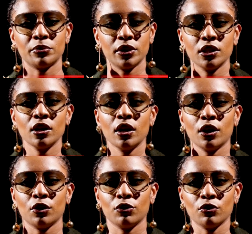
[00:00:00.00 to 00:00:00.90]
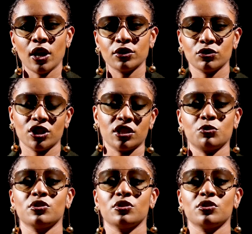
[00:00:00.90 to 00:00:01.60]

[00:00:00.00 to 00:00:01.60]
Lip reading: to be, associated